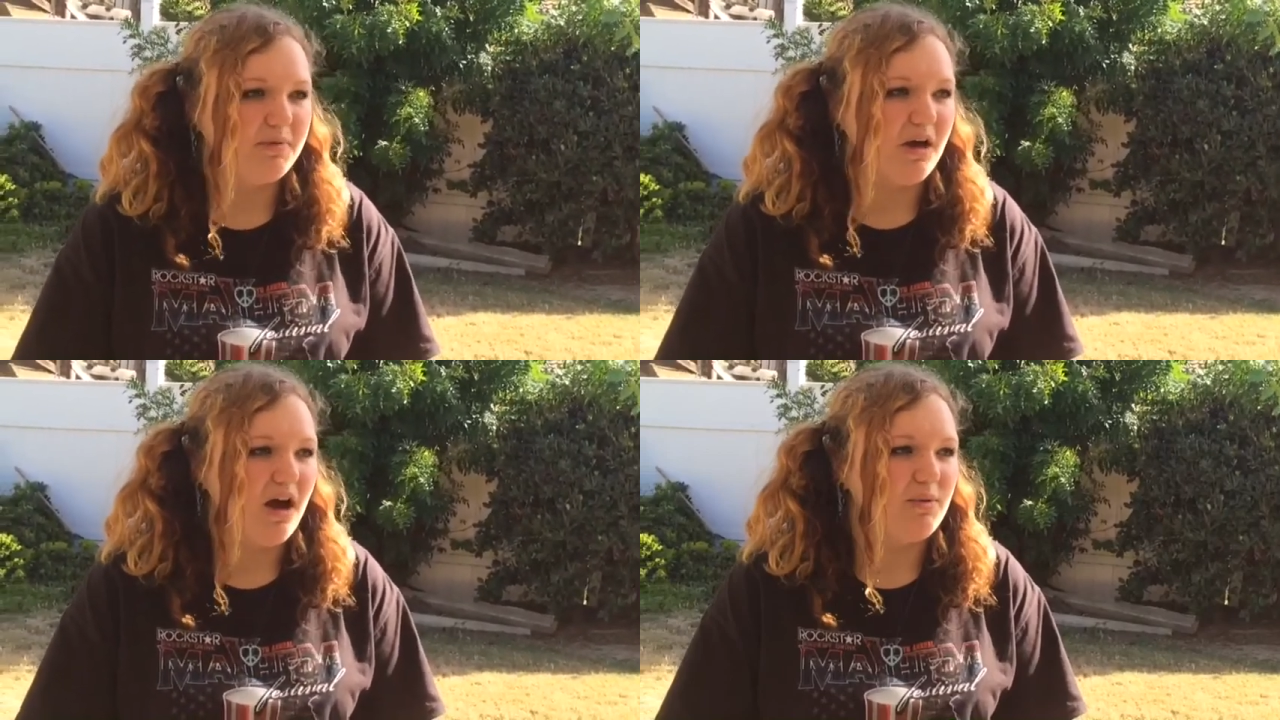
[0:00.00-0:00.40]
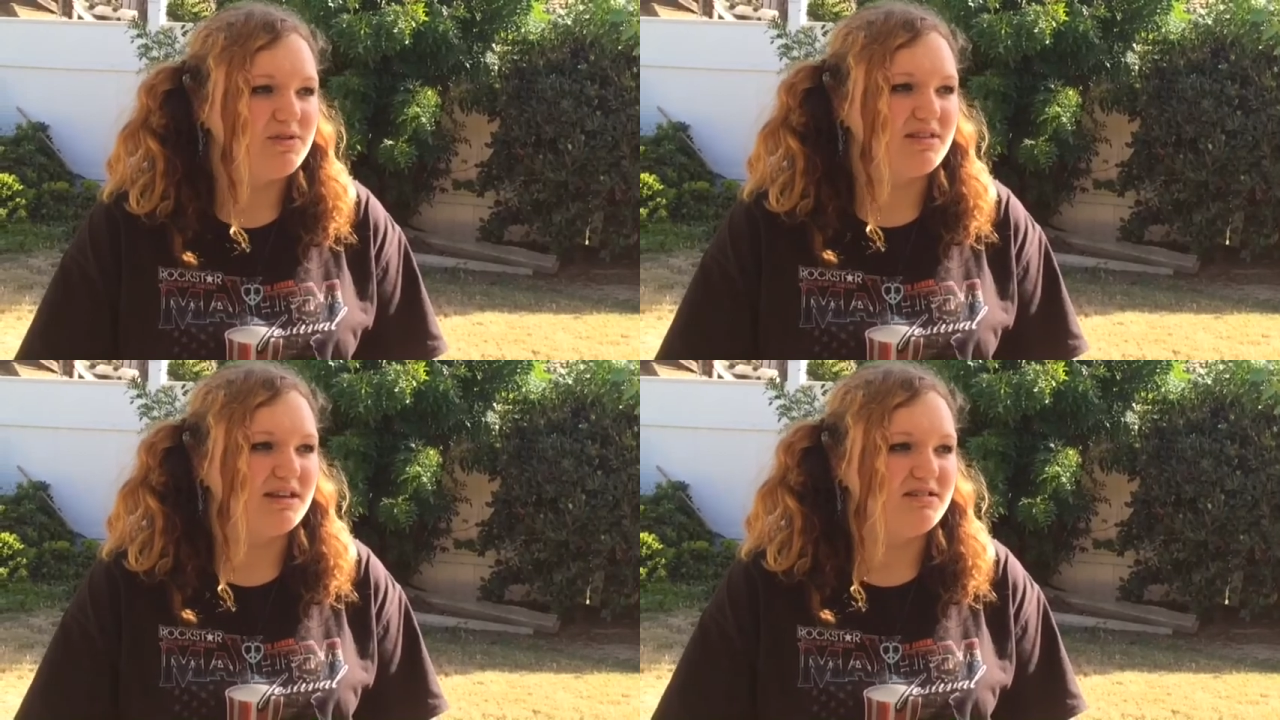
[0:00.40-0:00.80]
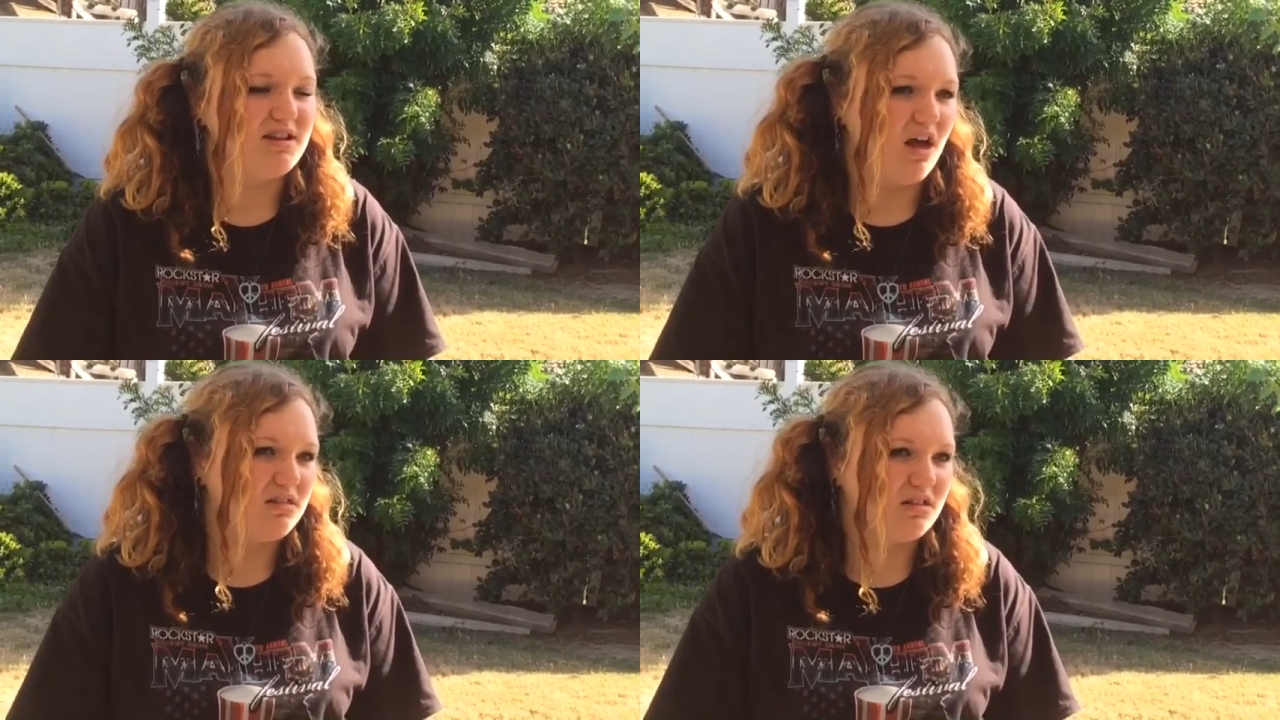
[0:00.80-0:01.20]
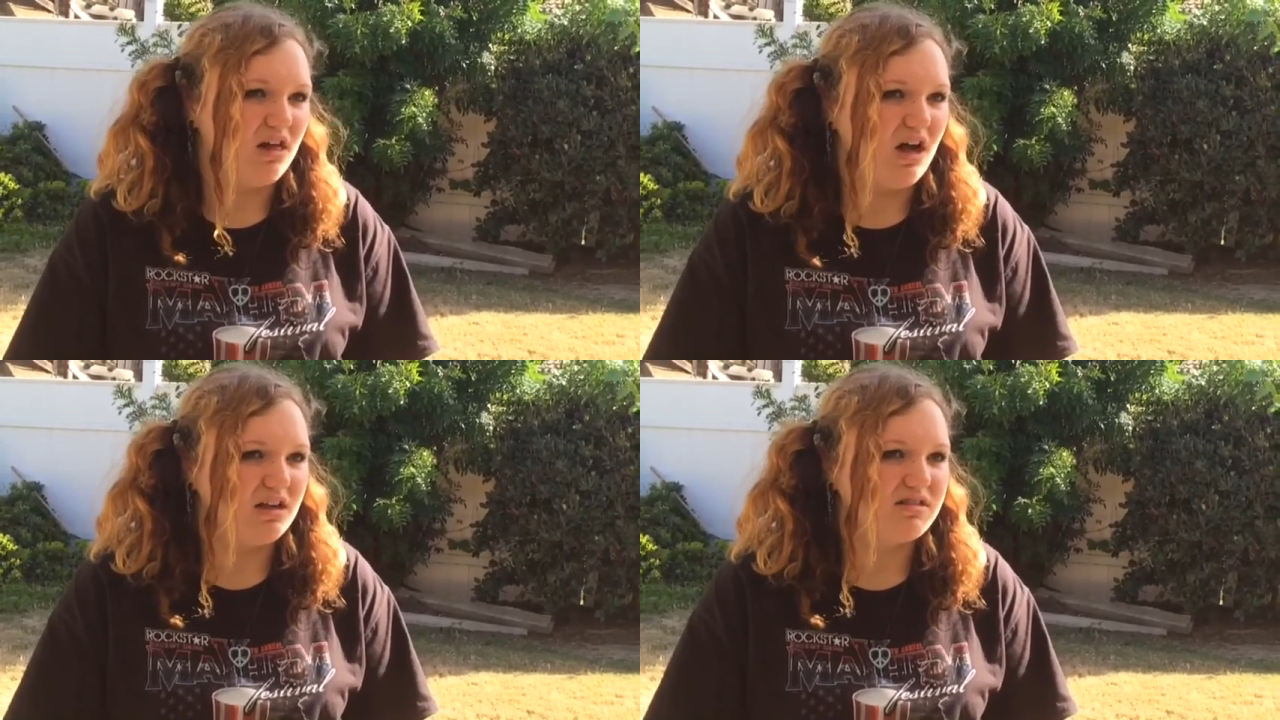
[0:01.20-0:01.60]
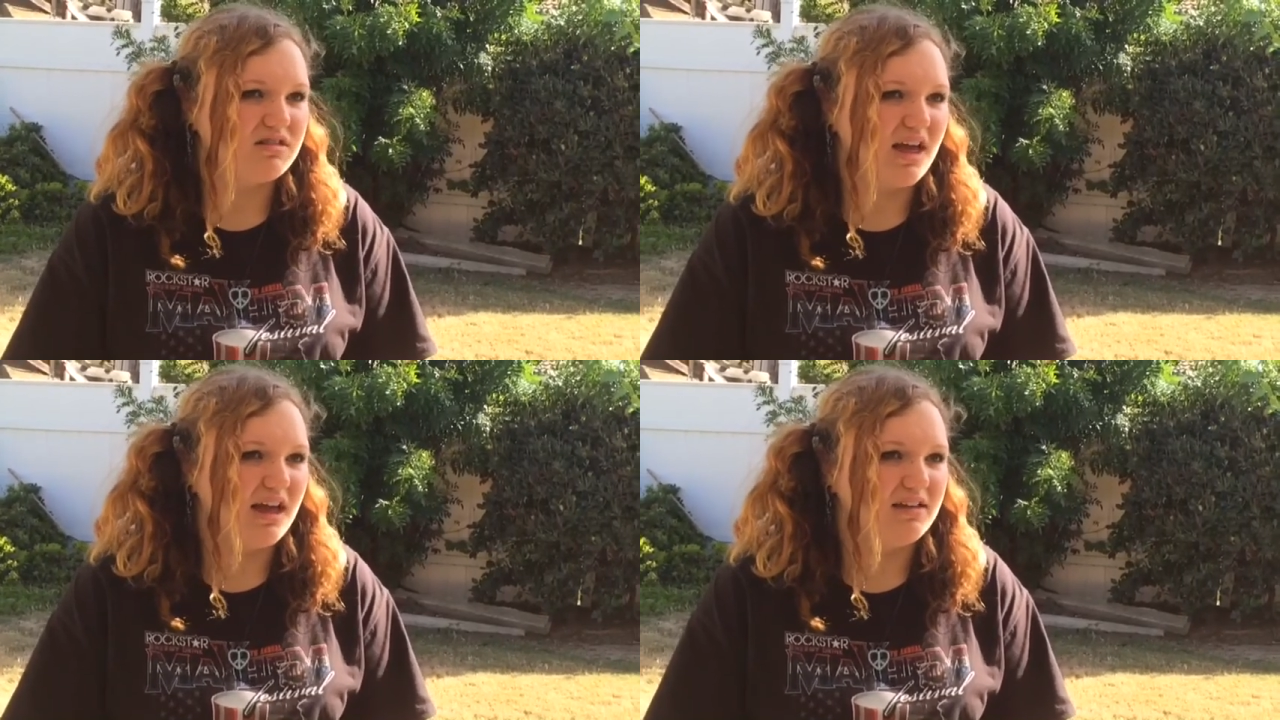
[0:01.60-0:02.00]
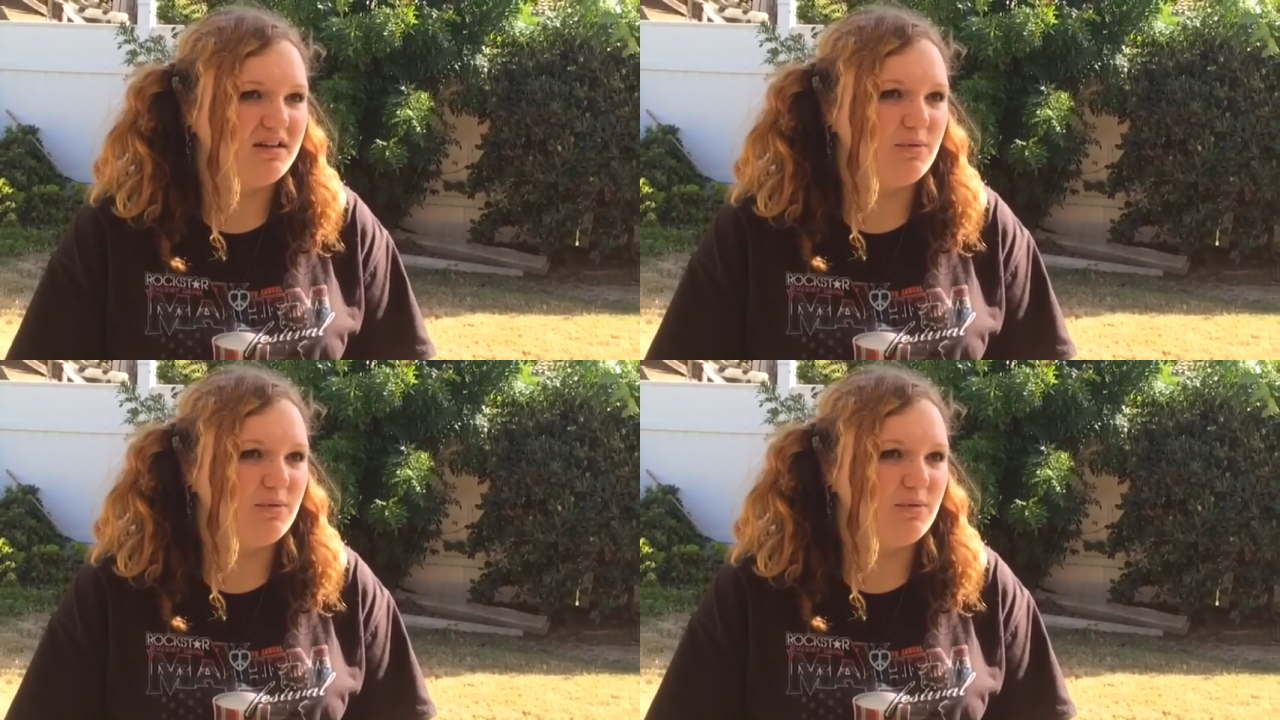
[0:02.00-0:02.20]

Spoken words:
but I was in dance class and